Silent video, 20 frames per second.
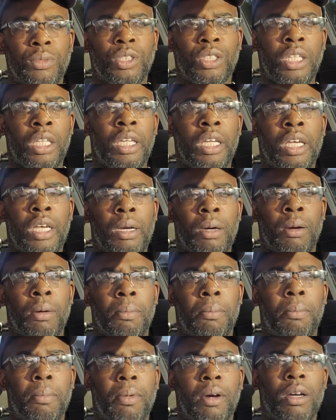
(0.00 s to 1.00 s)
see
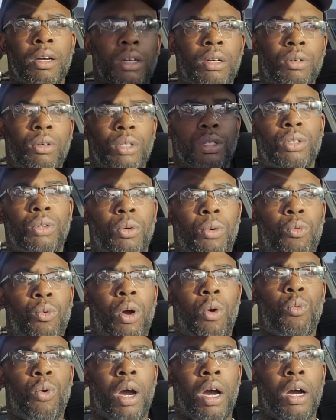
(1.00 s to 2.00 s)
him
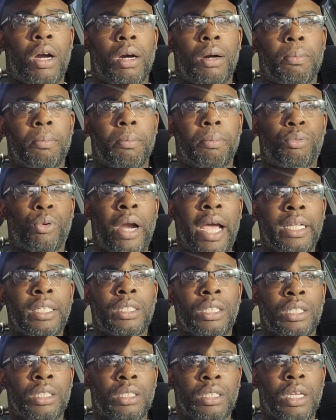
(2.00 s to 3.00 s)

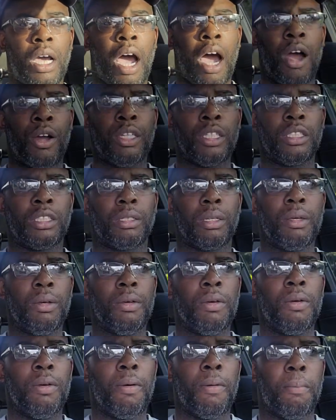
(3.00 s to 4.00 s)
practice all his
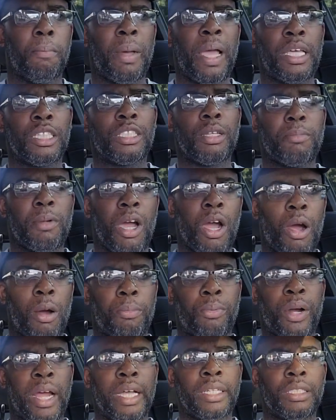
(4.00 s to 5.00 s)
basketball
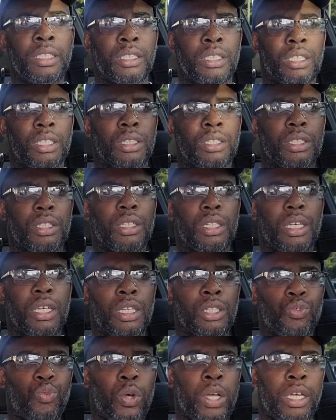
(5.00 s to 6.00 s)
practices
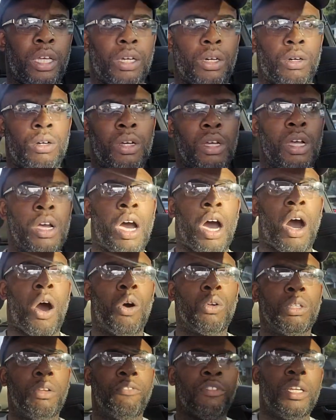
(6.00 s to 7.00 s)
as well,
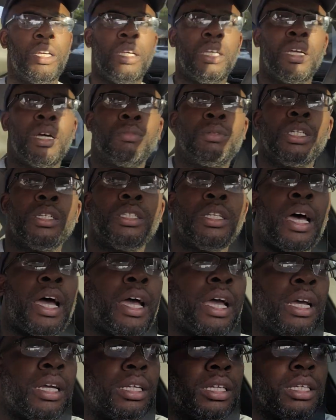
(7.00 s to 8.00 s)
only for him to
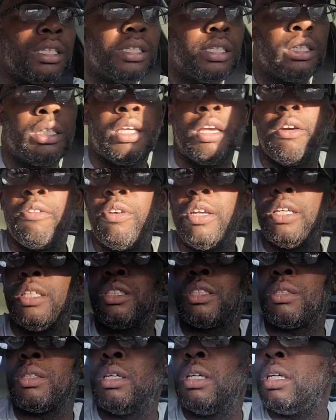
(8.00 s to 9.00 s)
not give
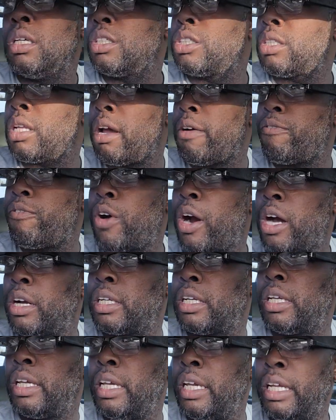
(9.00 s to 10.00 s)
his
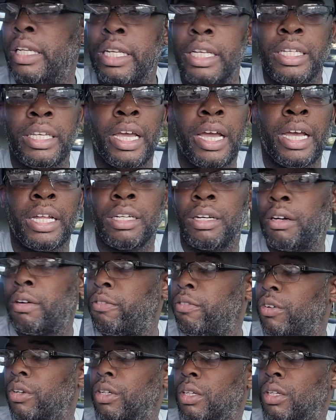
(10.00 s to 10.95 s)
stepfather any kind of